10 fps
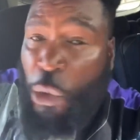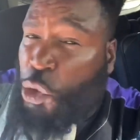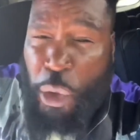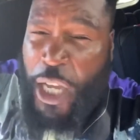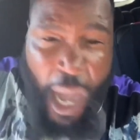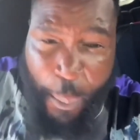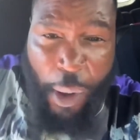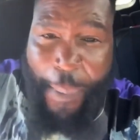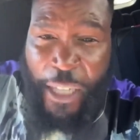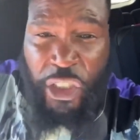Don't you
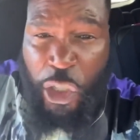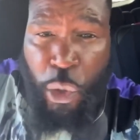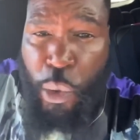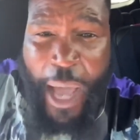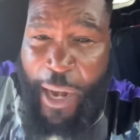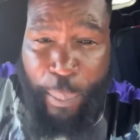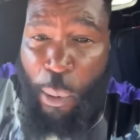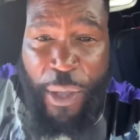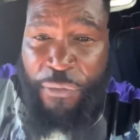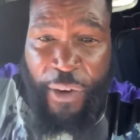come on my show you got
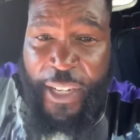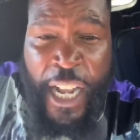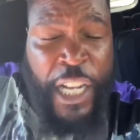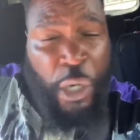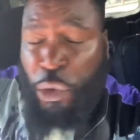a boyfriend.